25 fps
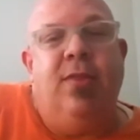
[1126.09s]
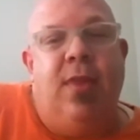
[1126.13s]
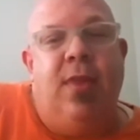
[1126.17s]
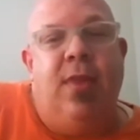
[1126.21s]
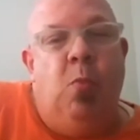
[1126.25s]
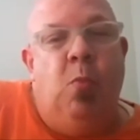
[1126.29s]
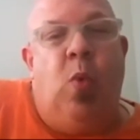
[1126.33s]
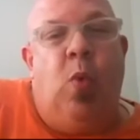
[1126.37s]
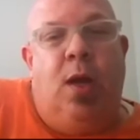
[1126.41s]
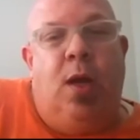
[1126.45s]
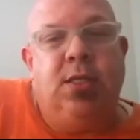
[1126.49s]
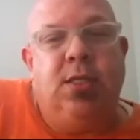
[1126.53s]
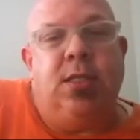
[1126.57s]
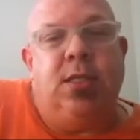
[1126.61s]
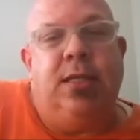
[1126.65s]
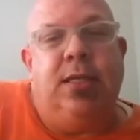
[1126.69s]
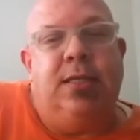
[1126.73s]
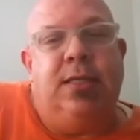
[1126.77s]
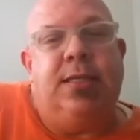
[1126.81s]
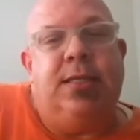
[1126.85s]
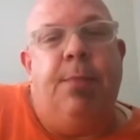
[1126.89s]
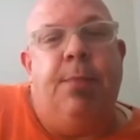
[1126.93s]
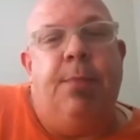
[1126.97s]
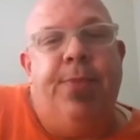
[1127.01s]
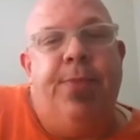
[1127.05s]
than watching
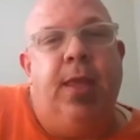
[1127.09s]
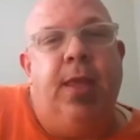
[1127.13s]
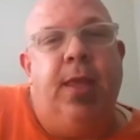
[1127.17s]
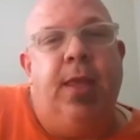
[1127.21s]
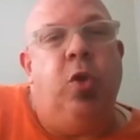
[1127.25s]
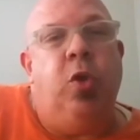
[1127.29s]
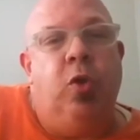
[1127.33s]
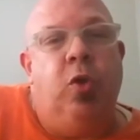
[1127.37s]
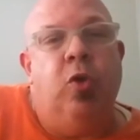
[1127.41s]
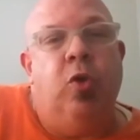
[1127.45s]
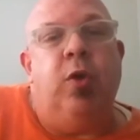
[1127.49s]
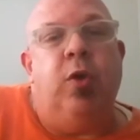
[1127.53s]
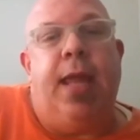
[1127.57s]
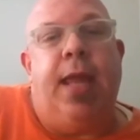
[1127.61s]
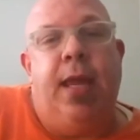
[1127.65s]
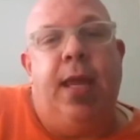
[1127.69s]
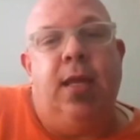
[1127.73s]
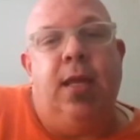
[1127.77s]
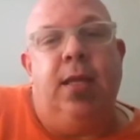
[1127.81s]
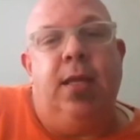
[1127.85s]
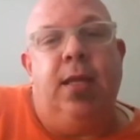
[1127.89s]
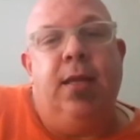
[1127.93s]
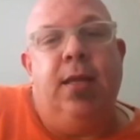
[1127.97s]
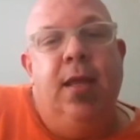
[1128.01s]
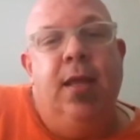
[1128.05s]
something you
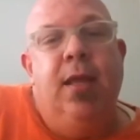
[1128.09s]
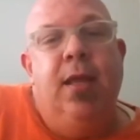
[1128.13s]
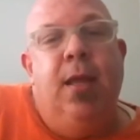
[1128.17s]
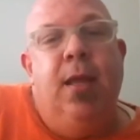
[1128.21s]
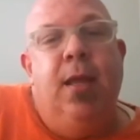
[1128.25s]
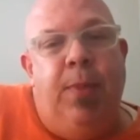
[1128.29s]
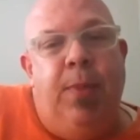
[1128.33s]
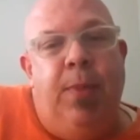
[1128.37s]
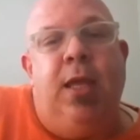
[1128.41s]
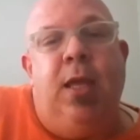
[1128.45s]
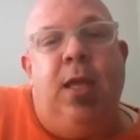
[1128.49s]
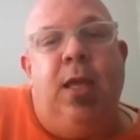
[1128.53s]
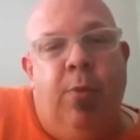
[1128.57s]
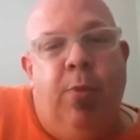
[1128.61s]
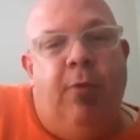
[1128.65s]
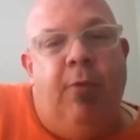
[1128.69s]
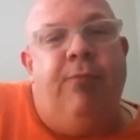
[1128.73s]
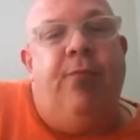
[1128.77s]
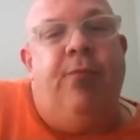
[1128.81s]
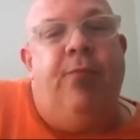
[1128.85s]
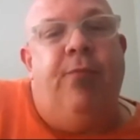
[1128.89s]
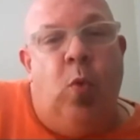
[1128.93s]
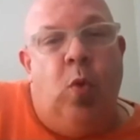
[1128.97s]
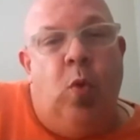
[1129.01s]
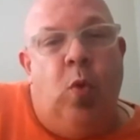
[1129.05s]
created being
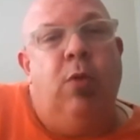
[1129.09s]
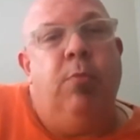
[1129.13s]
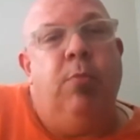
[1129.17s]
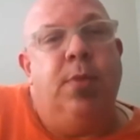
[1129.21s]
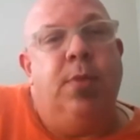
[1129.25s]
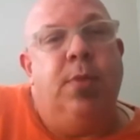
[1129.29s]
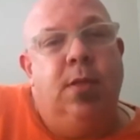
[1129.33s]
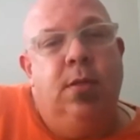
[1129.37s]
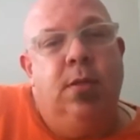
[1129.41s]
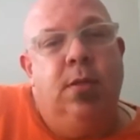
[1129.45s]
performed.